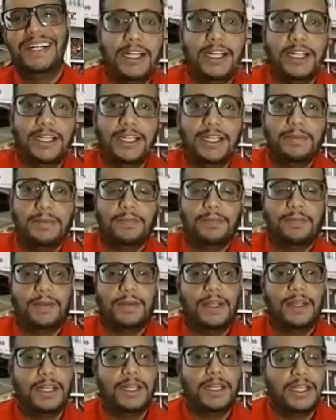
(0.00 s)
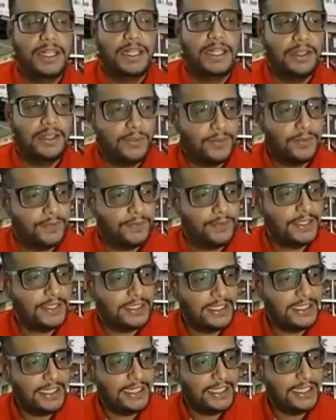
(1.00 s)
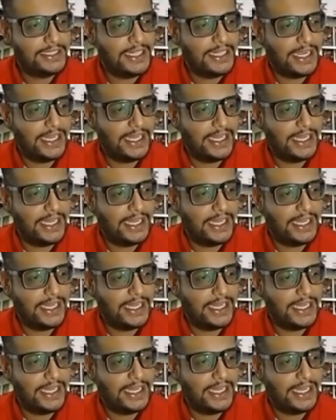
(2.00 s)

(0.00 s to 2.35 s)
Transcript: that firstly is that